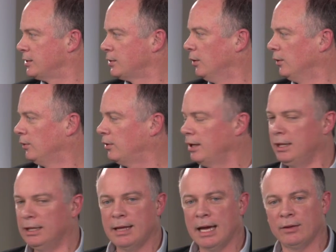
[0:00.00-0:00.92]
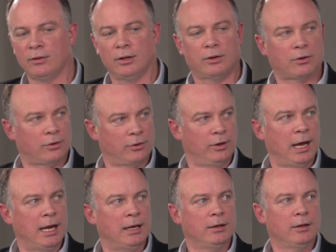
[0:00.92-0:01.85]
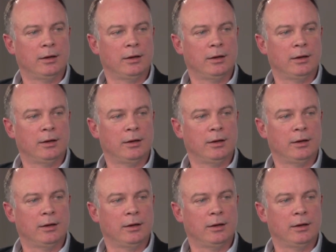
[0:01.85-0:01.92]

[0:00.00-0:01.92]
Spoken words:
sold, so I think that's going to